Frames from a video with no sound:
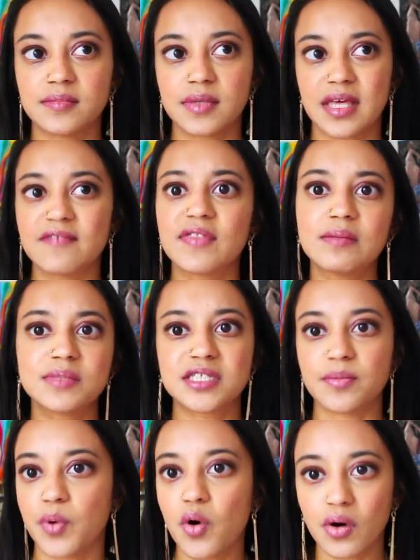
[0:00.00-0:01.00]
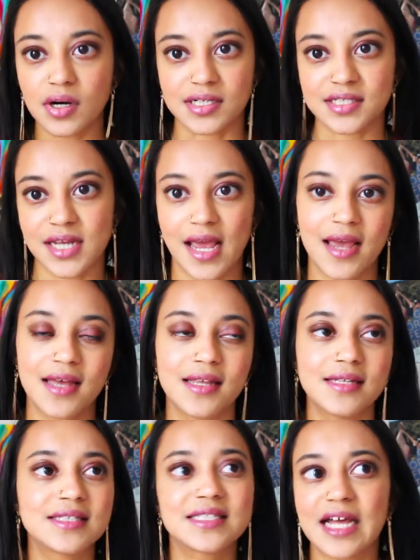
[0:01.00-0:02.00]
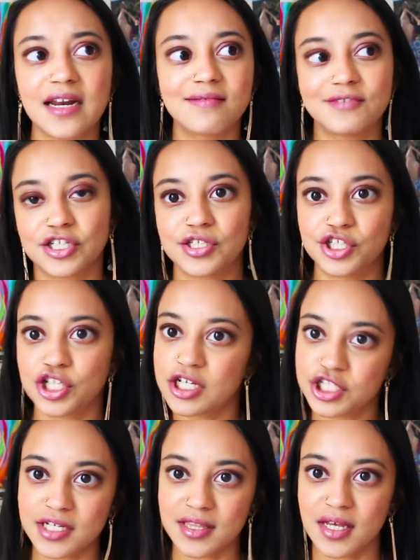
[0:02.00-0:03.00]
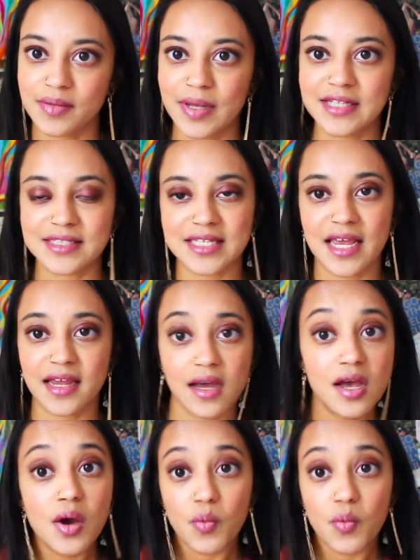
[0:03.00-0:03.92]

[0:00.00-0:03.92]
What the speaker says: give them support instead of just judging them and saying,